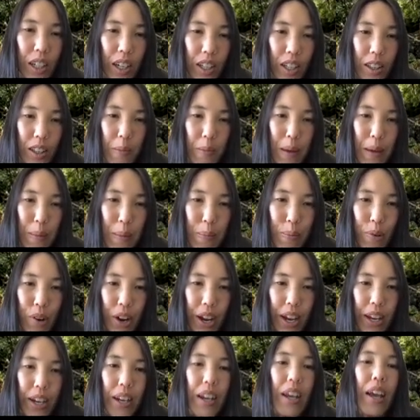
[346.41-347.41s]
in the
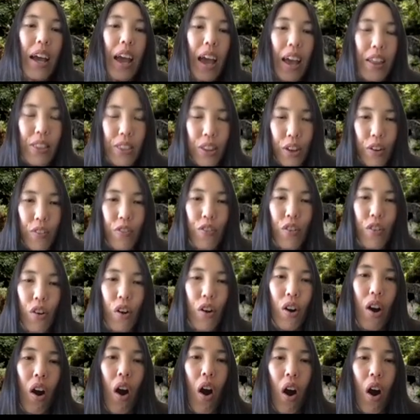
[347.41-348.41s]
membrane and
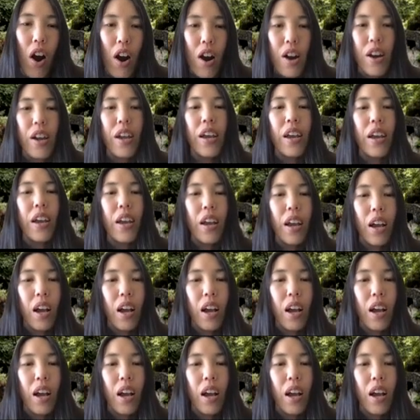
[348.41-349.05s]
therefore are